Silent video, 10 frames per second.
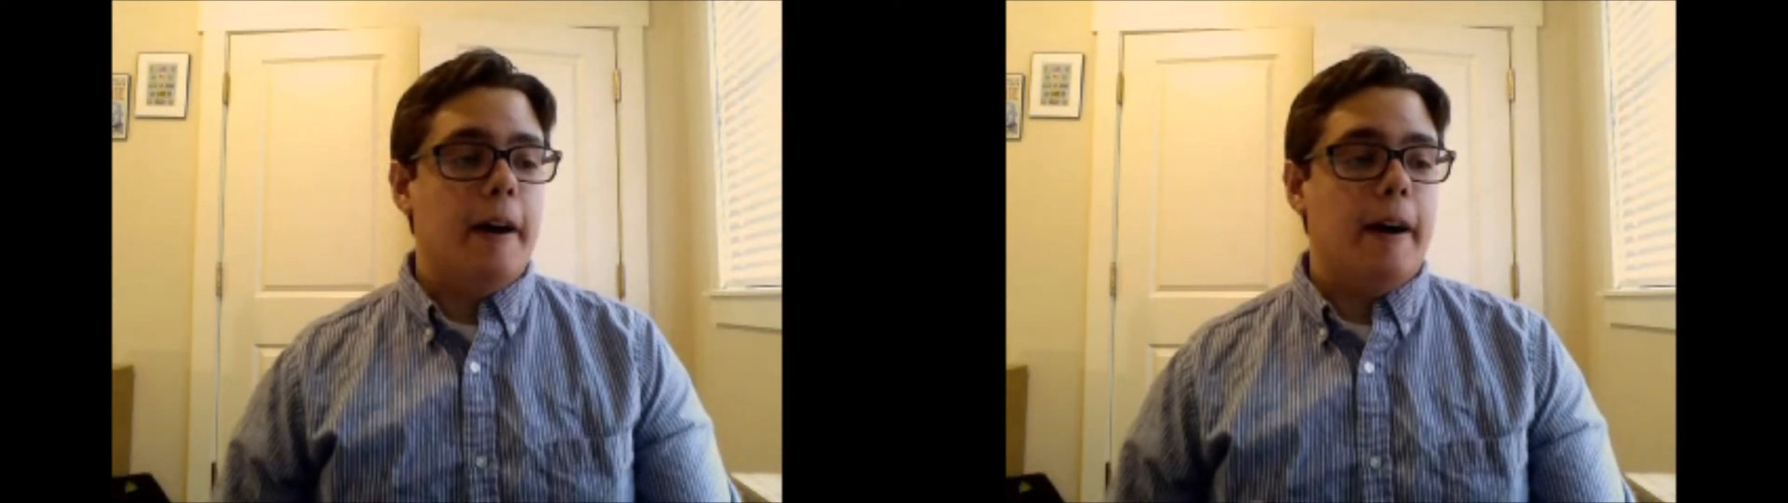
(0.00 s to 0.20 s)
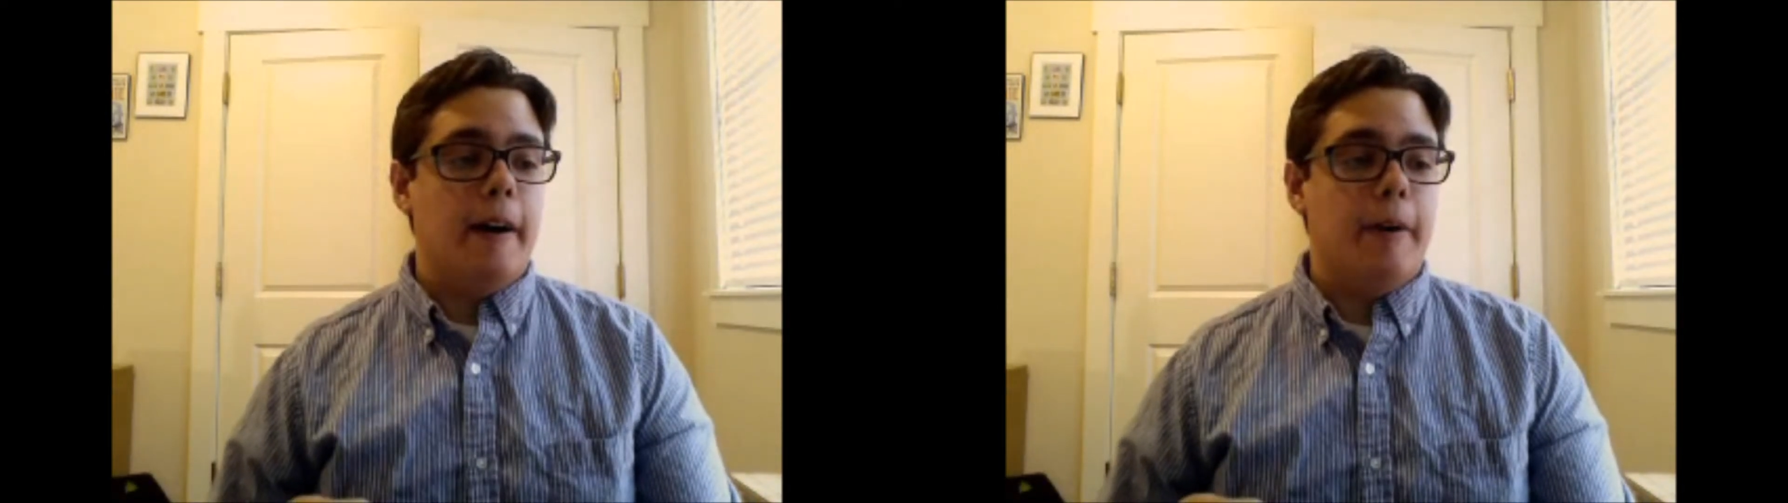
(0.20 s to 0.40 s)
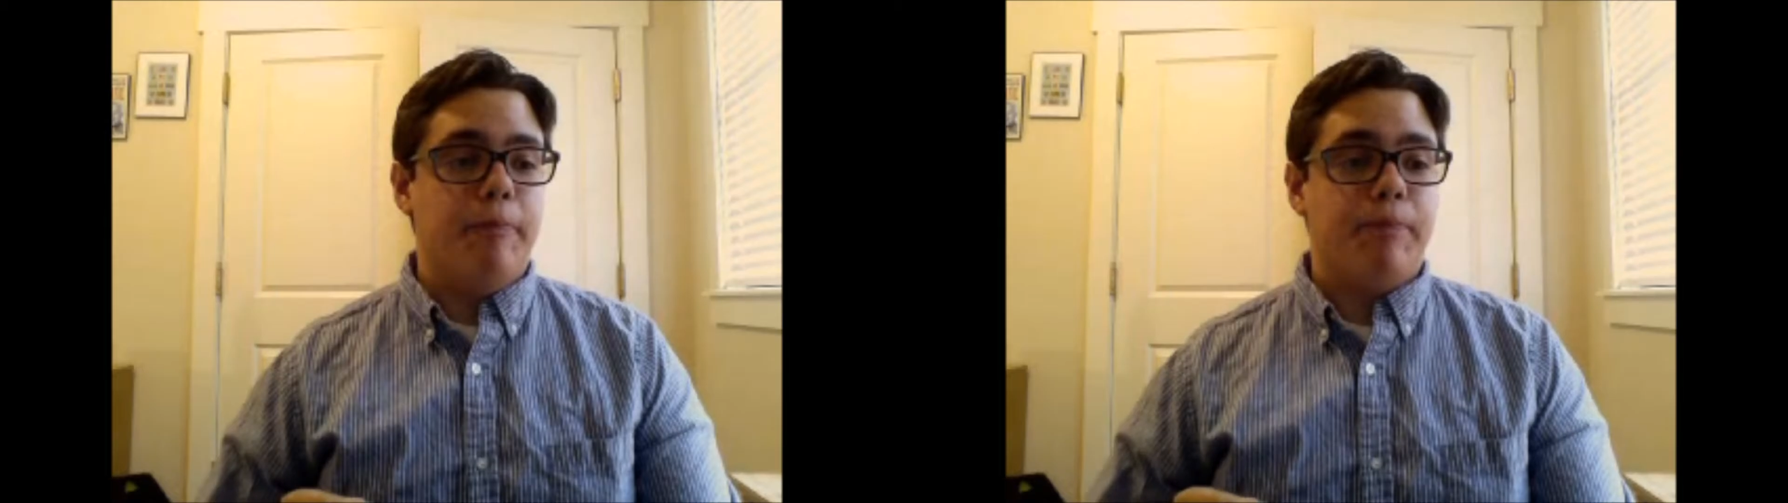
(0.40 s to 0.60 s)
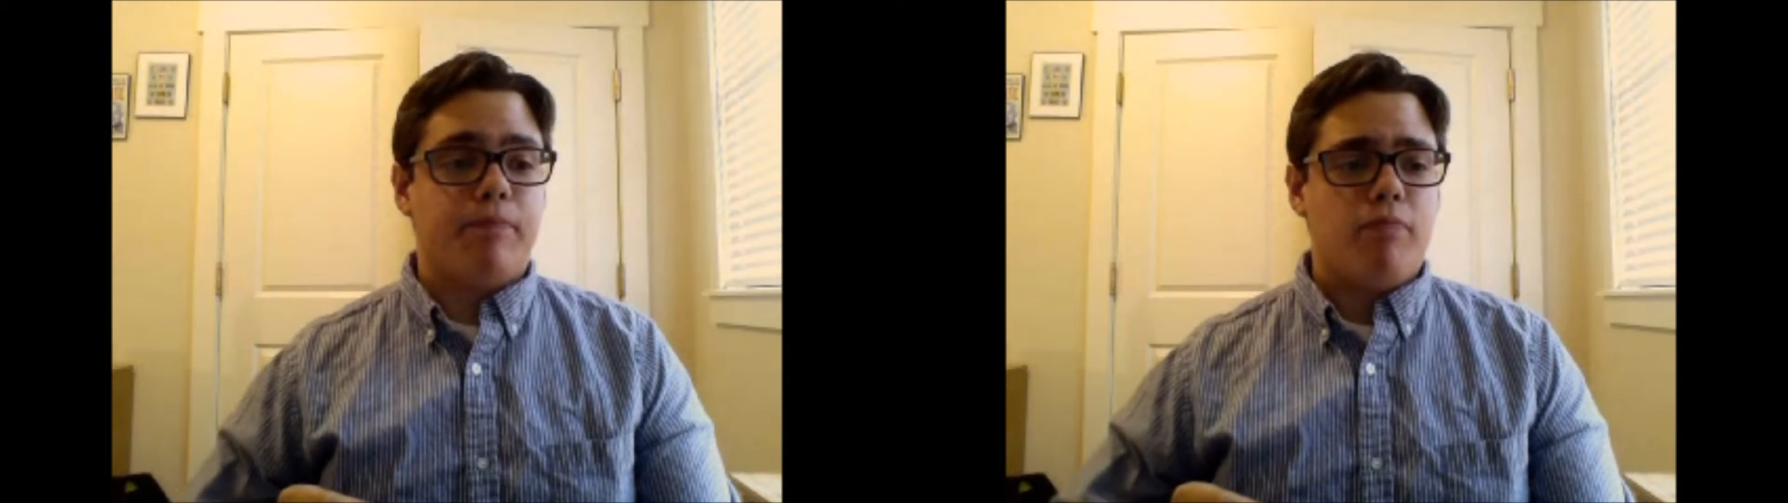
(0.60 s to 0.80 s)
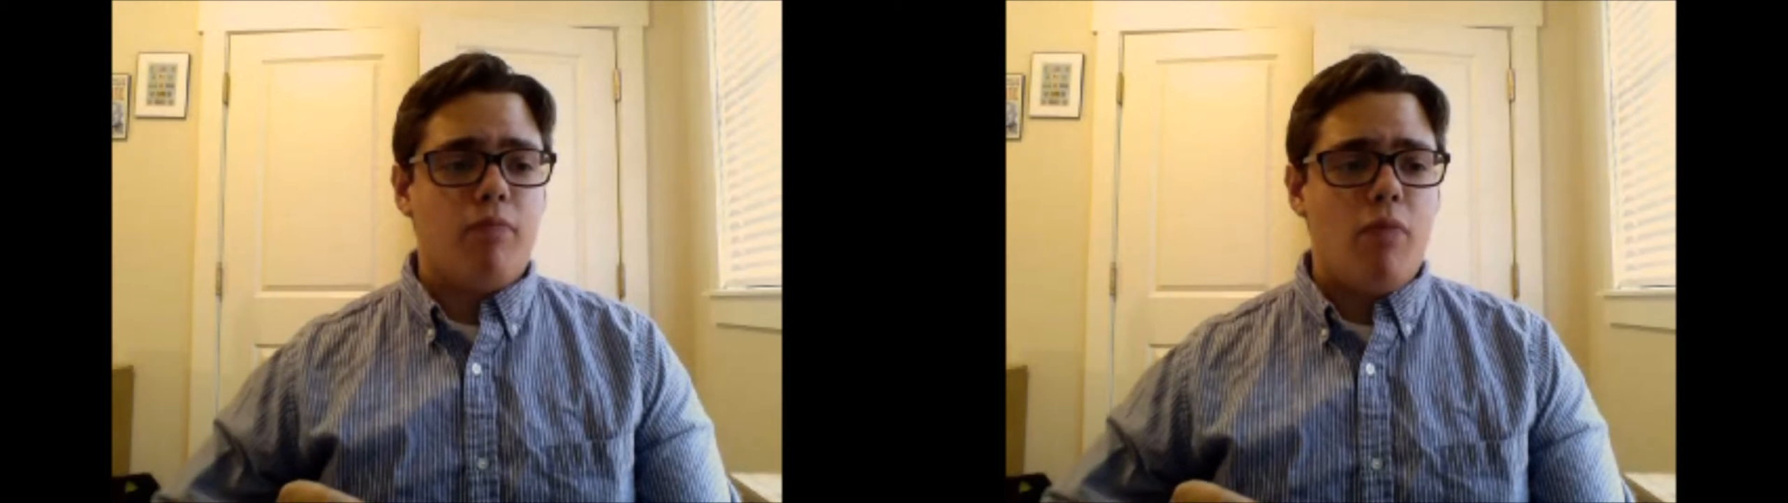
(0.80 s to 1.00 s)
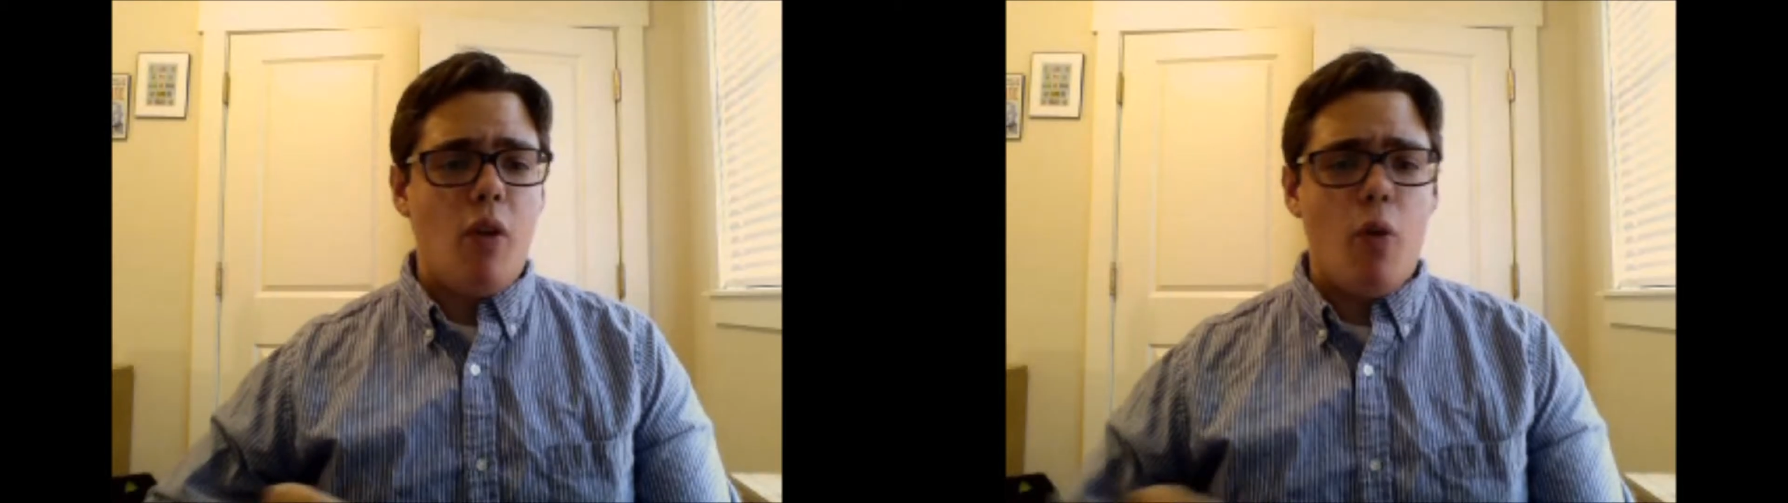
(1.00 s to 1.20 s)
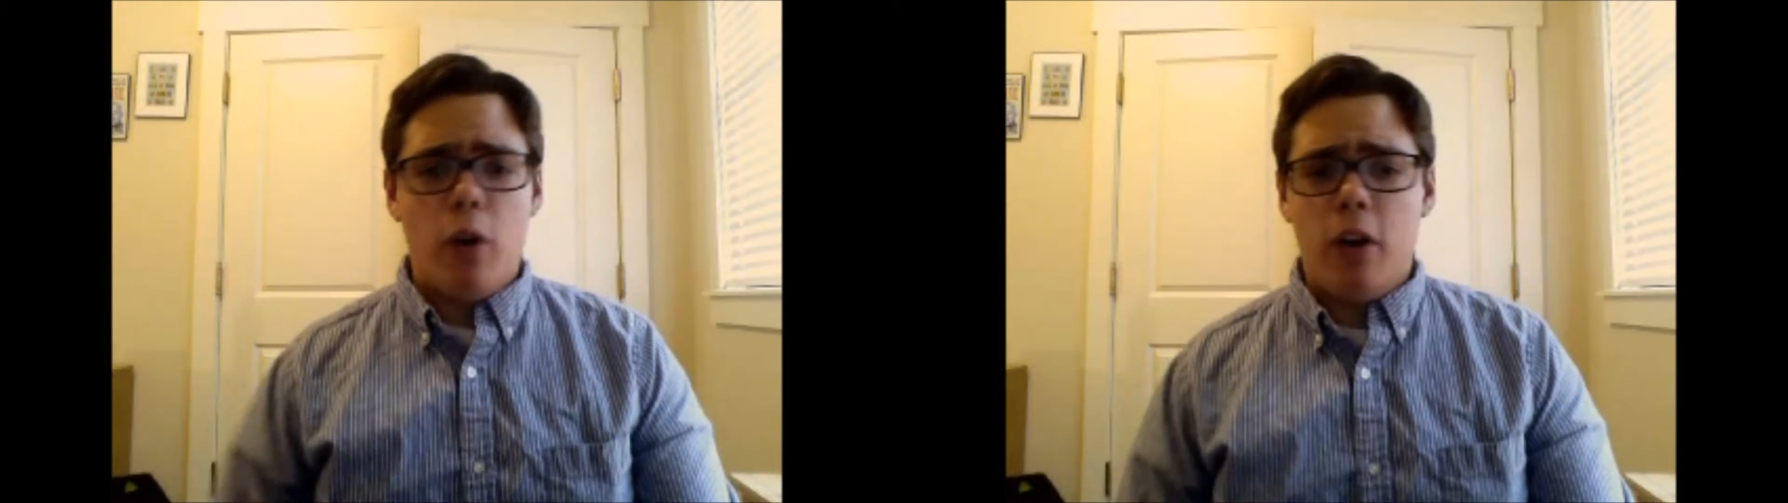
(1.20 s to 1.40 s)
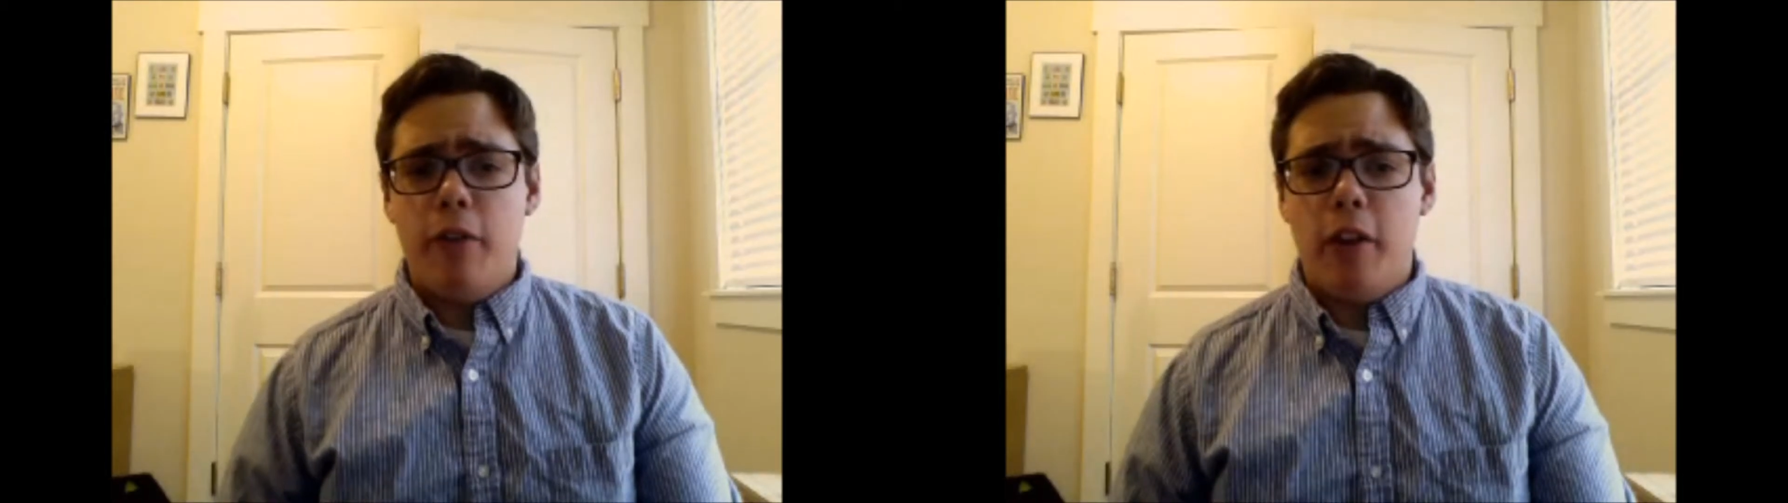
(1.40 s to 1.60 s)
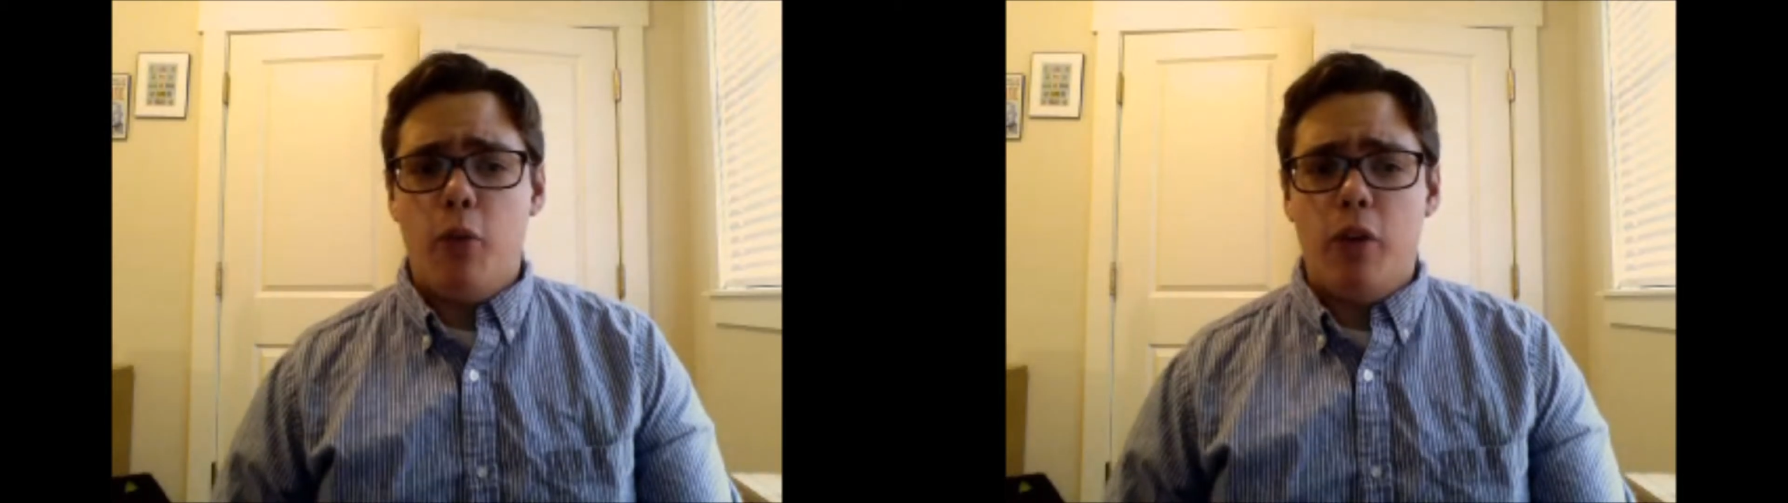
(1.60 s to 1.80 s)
Work